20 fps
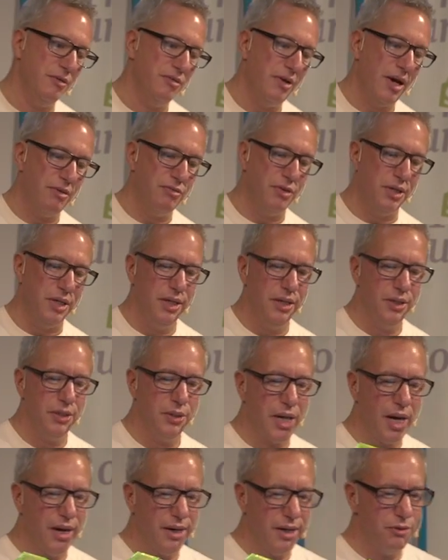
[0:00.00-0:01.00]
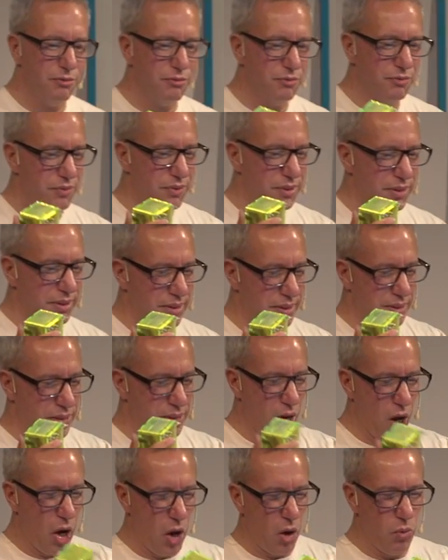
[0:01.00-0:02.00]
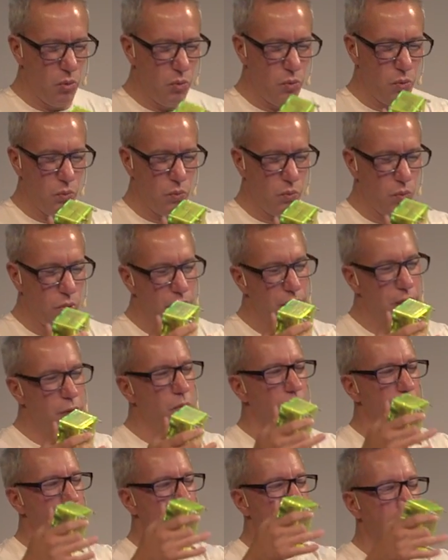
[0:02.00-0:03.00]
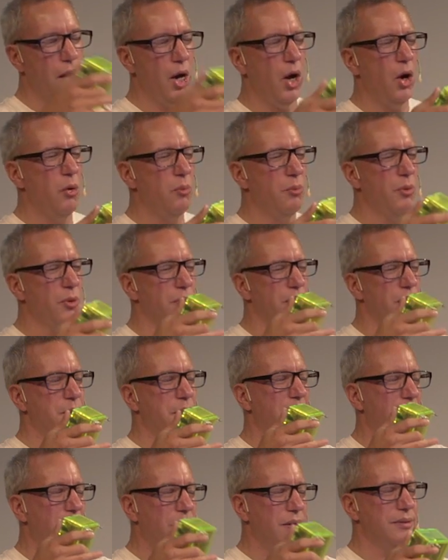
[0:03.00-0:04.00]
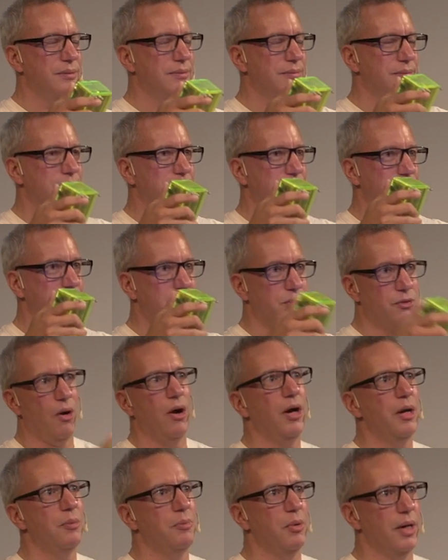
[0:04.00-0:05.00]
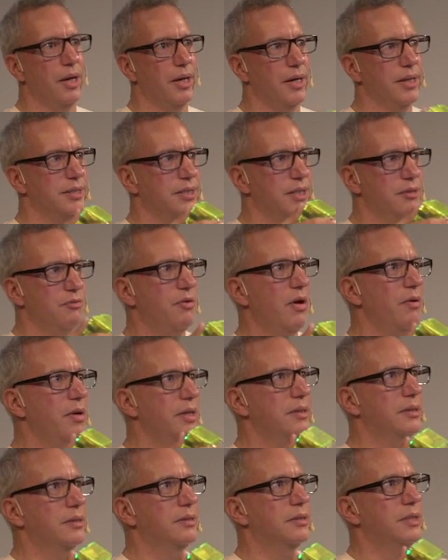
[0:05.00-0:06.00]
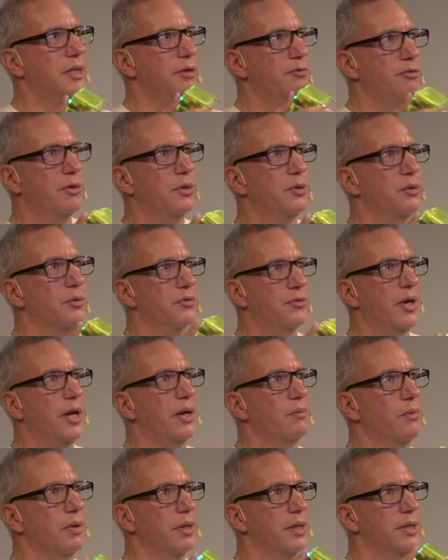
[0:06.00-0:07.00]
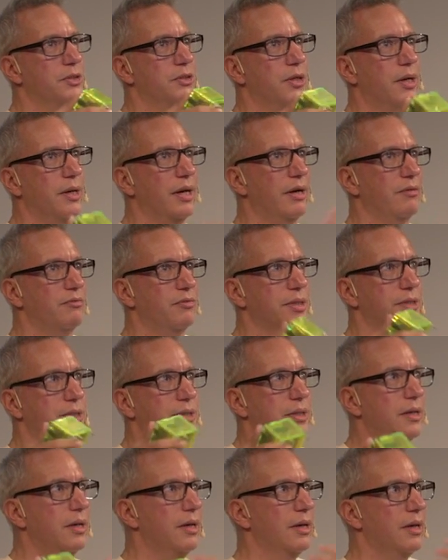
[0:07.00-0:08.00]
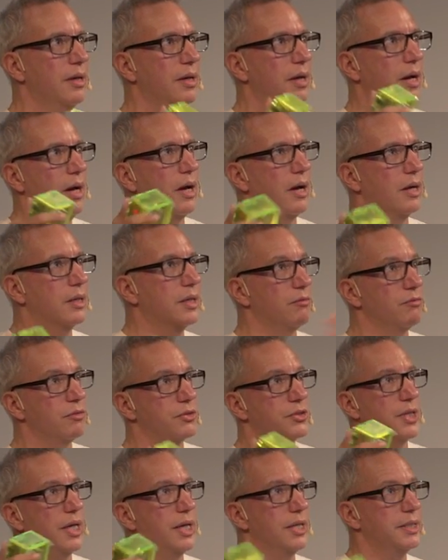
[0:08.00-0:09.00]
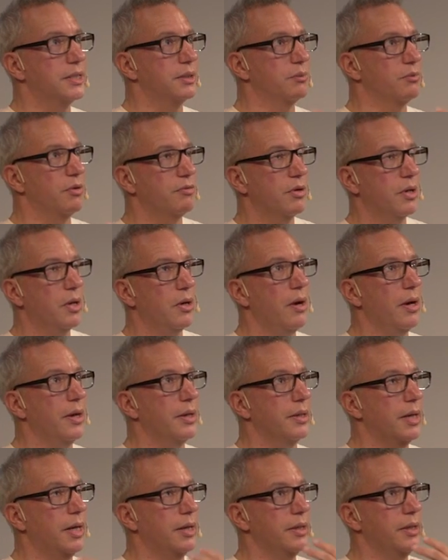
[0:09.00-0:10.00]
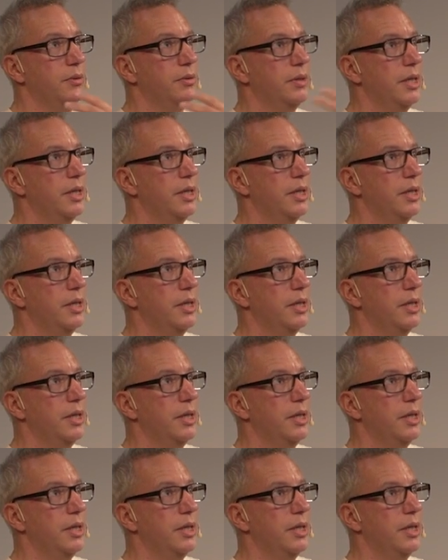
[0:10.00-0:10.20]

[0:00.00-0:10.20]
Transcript: of having, you kind of know where you want to go, but you can't describe it. And it's a very difficult thing when you're trying to have this conversation with a client, and